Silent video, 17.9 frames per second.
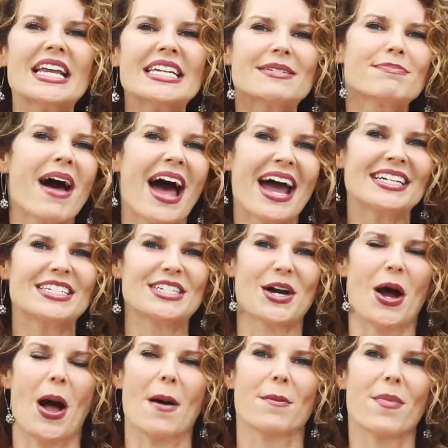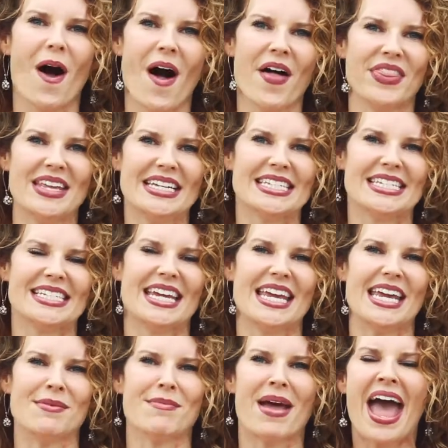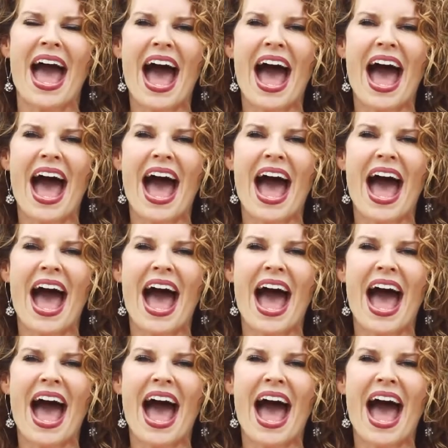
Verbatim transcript: is my job on this team.